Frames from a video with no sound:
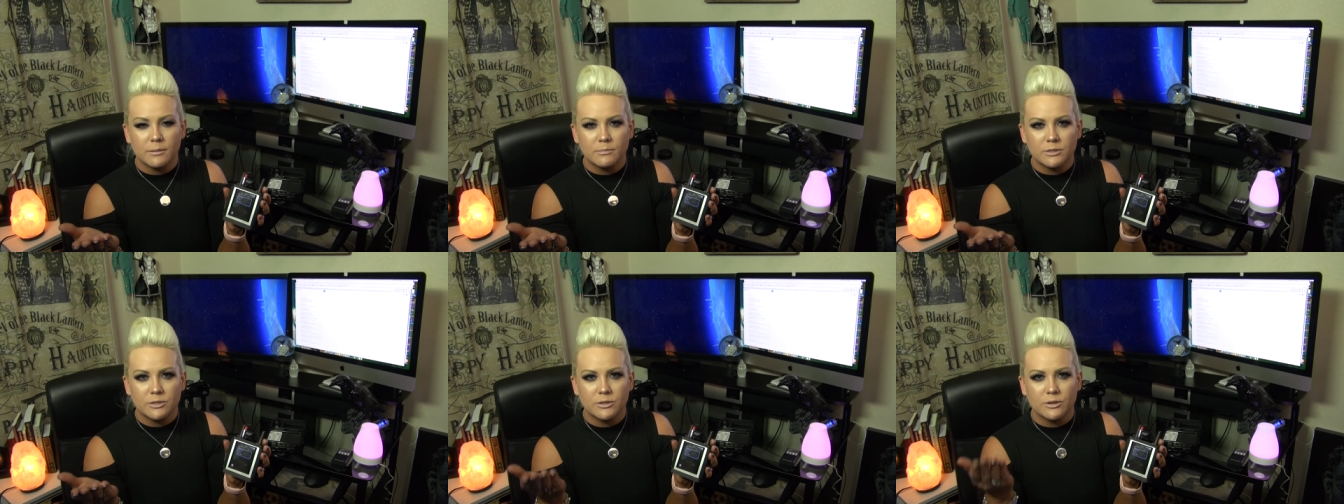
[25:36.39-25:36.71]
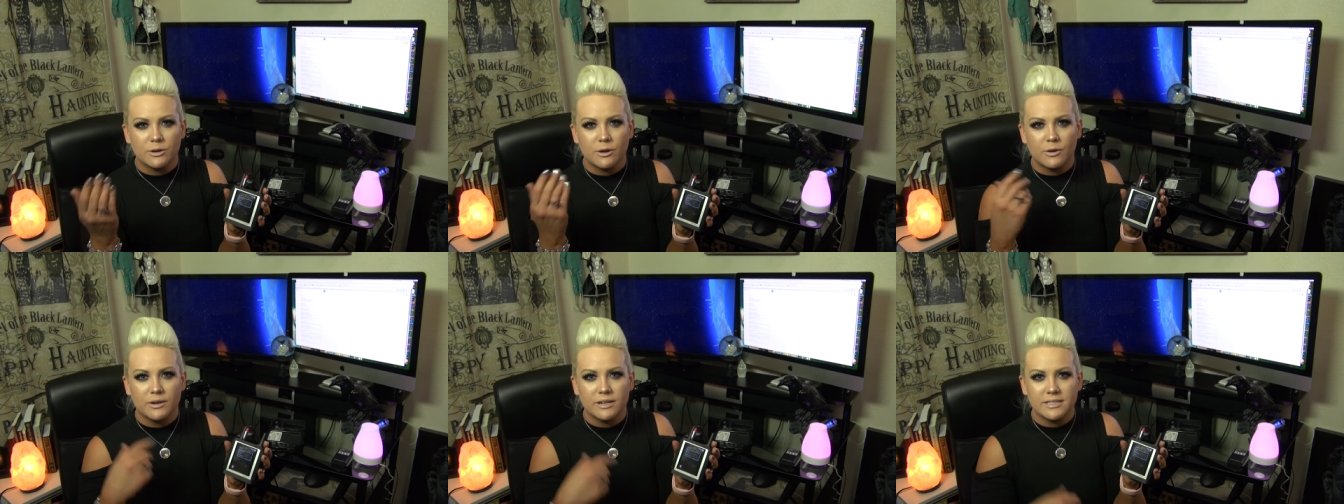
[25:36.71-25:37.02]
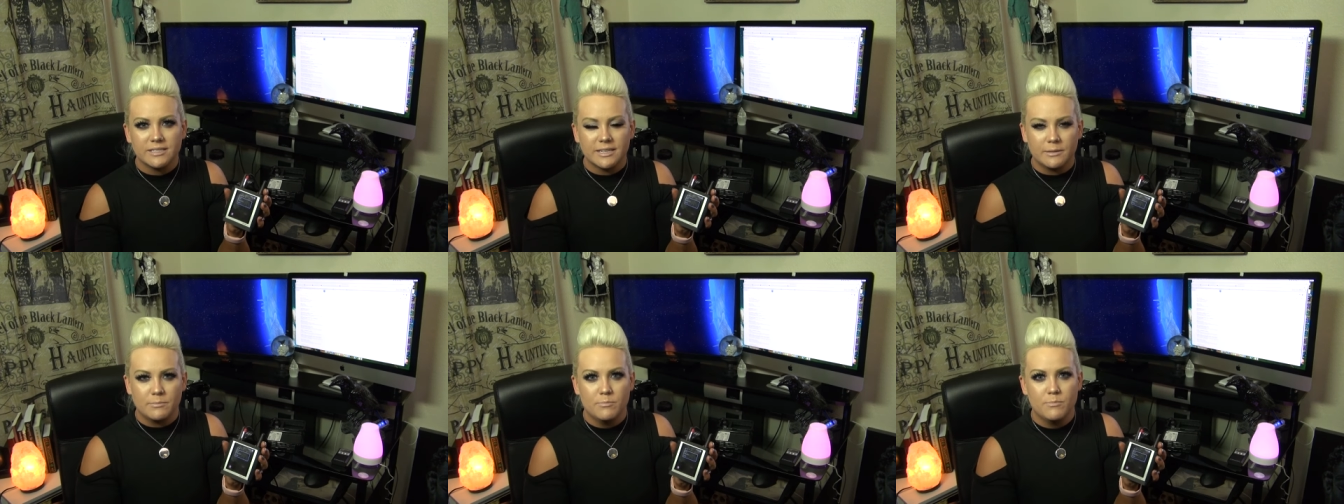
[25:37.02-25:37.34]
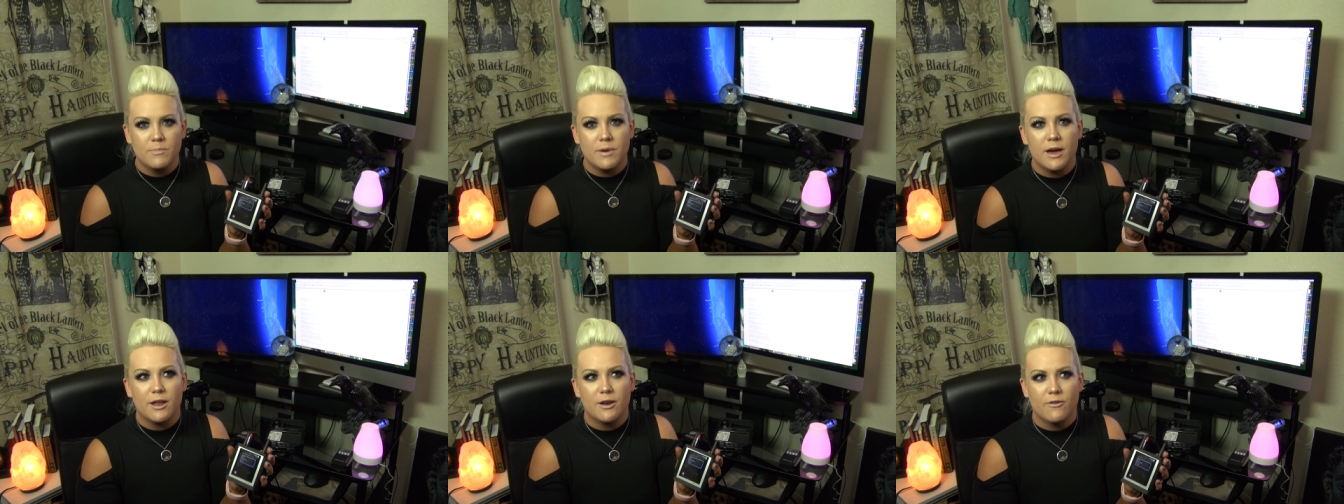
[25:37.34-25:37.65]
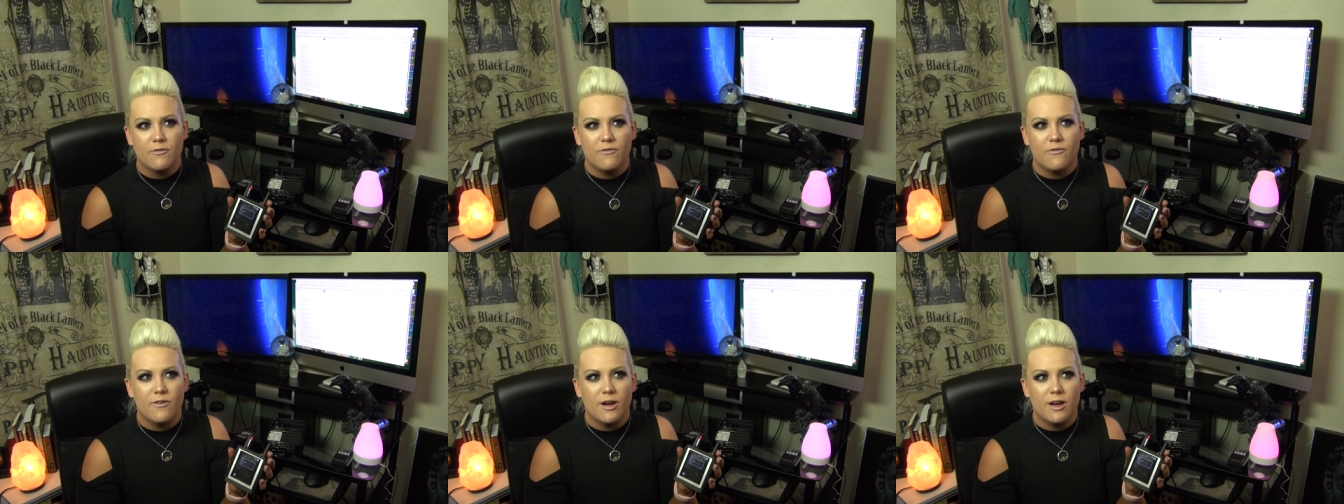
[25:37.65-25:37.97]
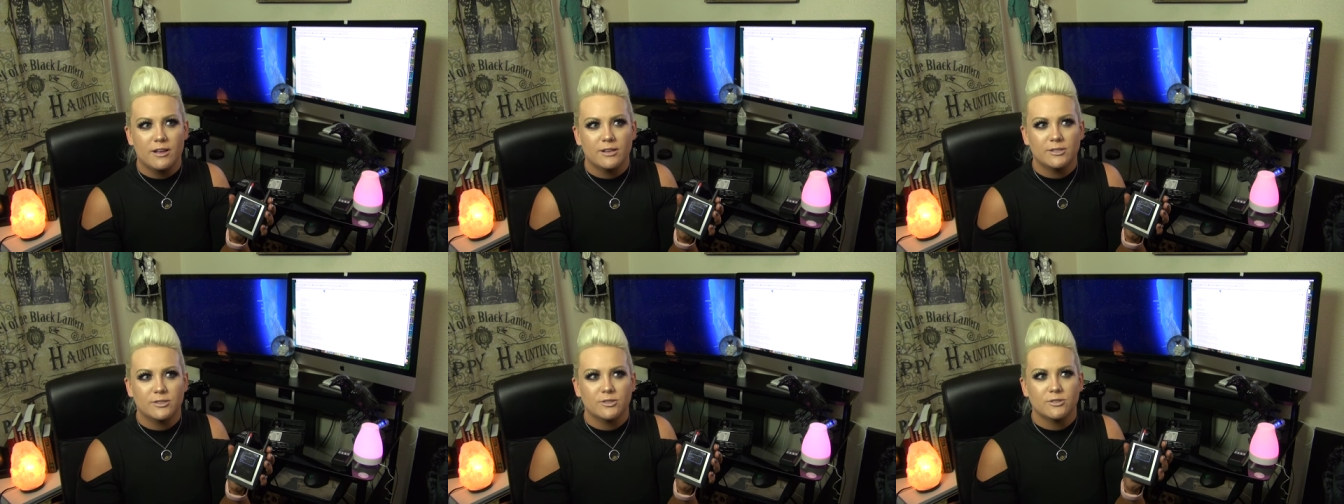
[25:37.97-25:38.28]
comes through and it's like
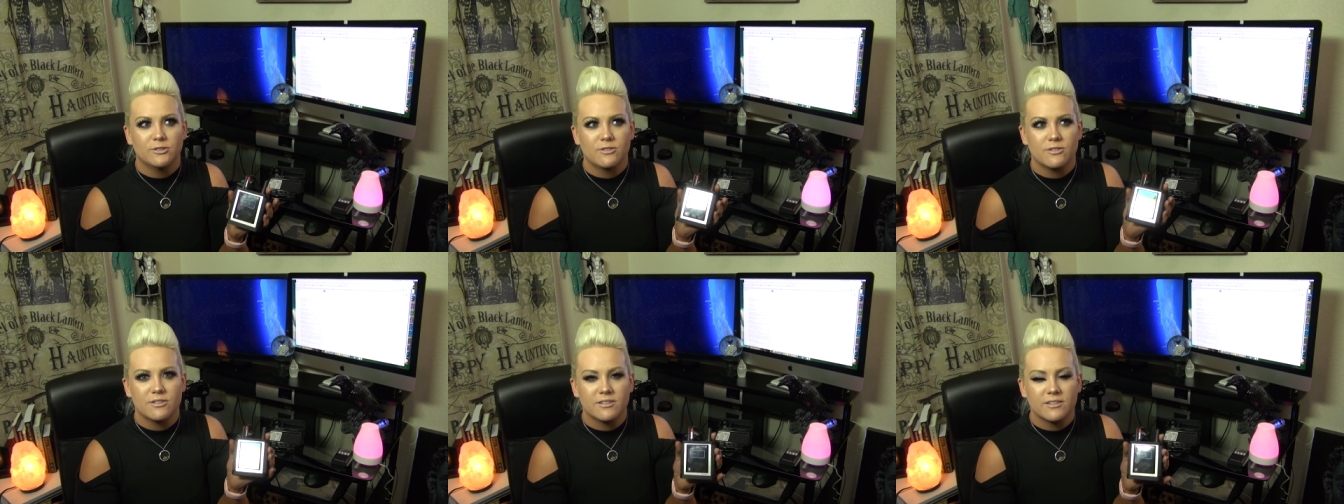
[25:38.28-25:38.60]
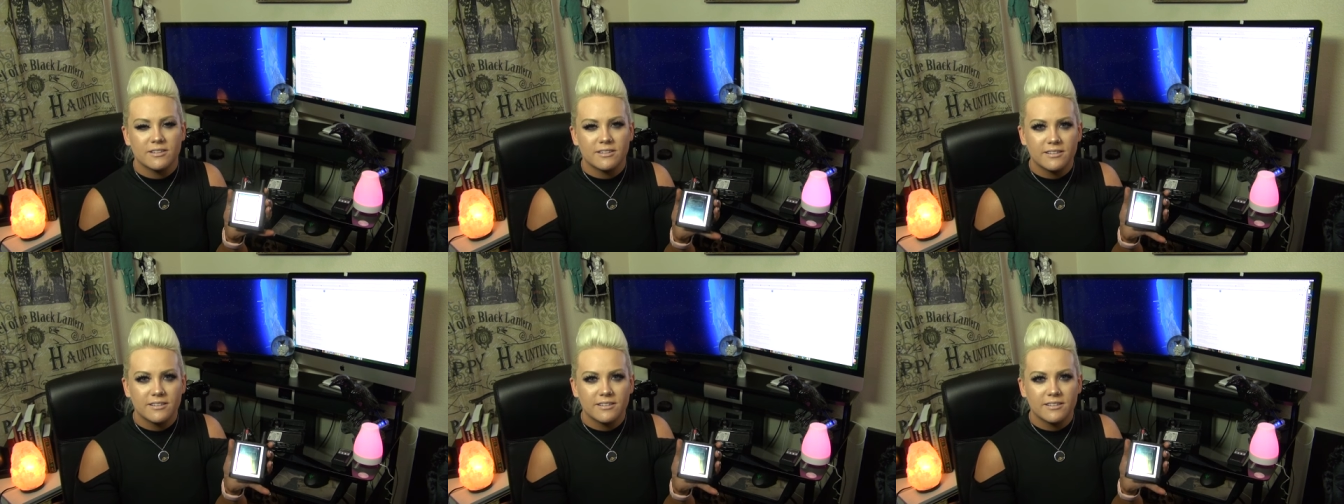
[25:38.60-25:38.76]
manifest?